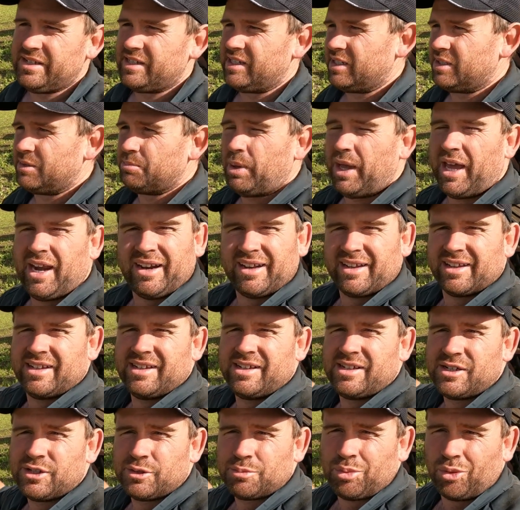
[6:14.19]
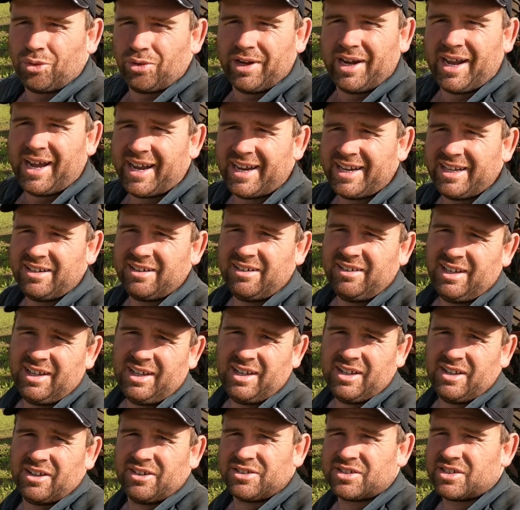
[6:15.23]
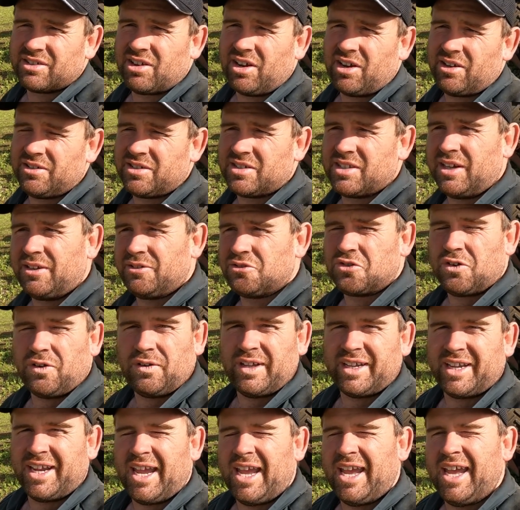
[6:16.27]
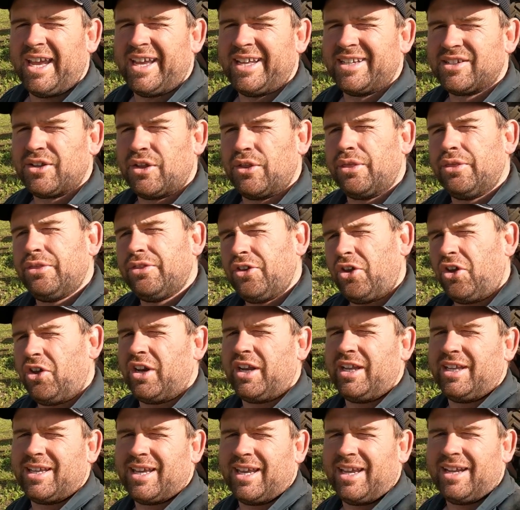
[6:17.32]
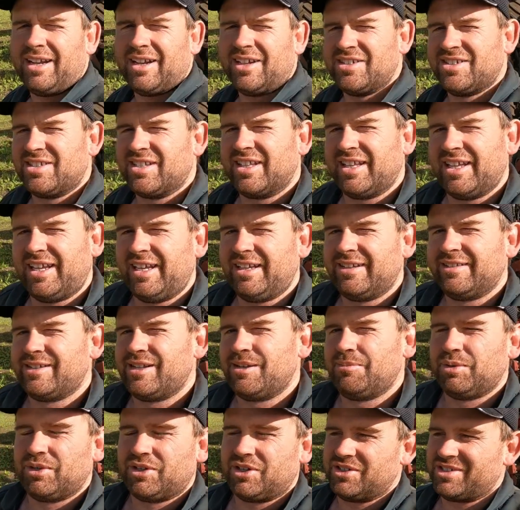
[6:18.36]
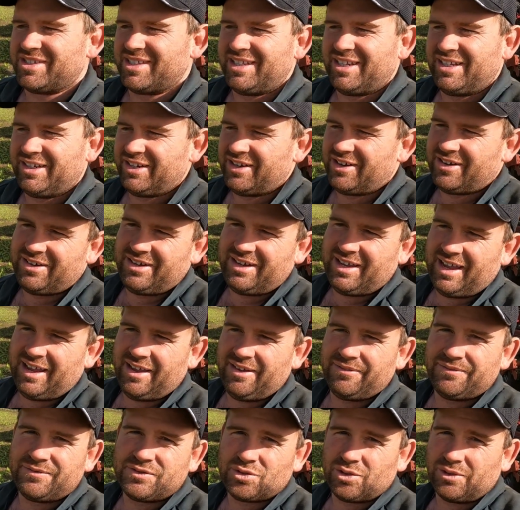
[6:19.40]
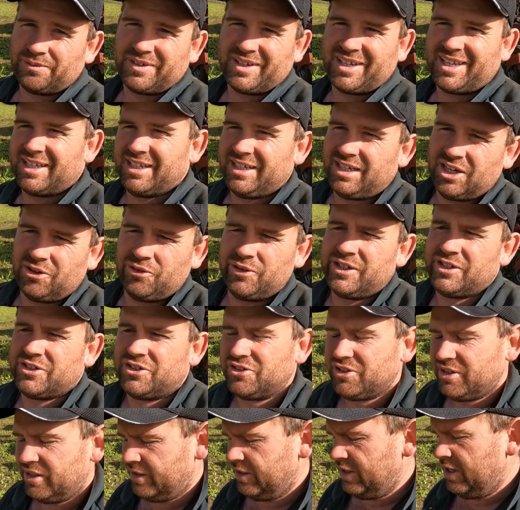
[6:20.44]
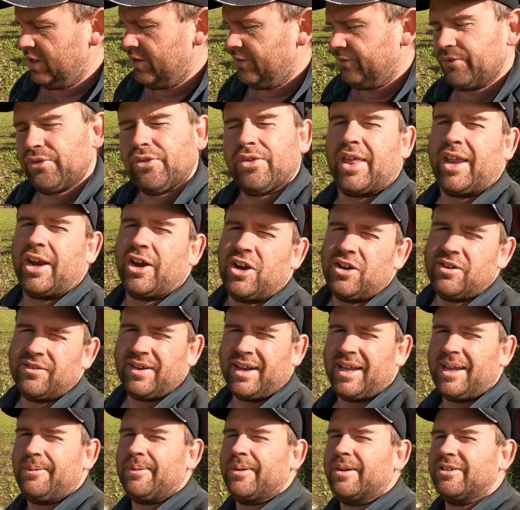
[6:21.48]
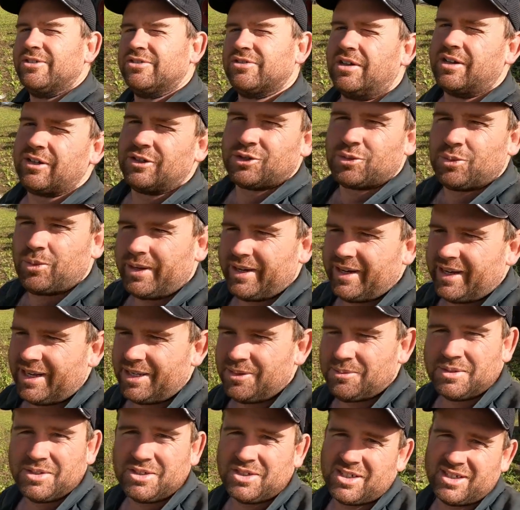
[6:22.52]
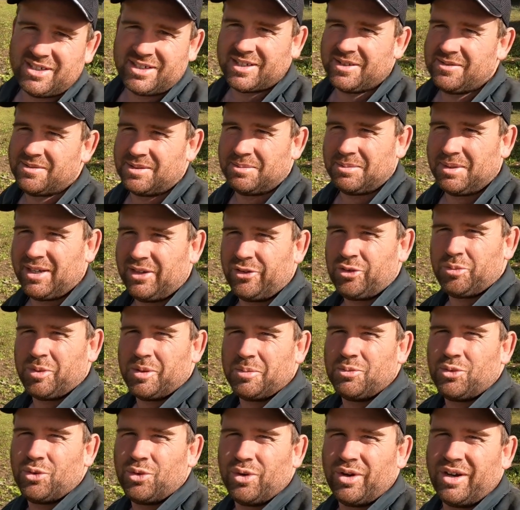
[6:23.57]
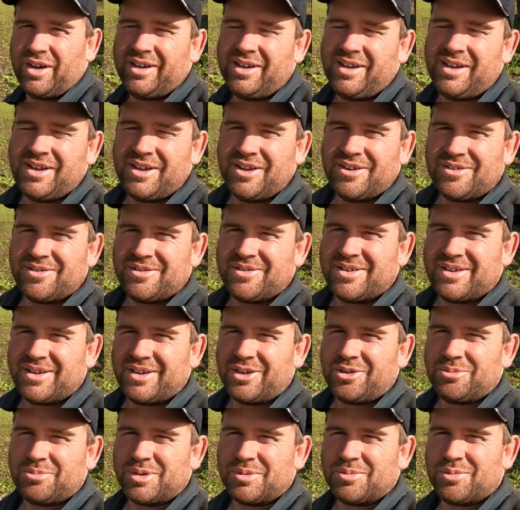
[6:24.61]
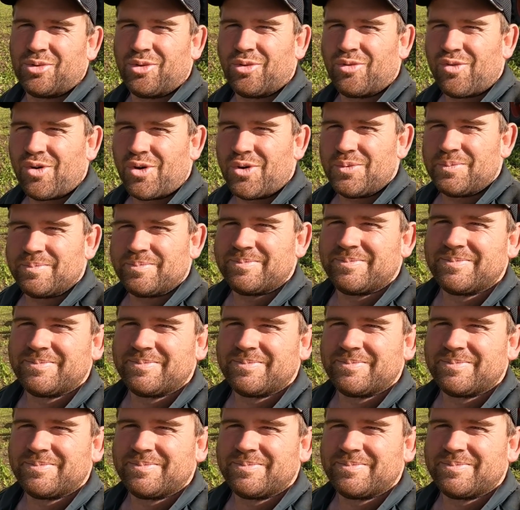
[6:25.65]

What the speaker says: This paddock is 0.8. So instead of drilling at 30 kilos to the hectare, because then he'd only have sort of a kilo extra for that overlap, we're going to drill at 28, which just gives them a little bit more room.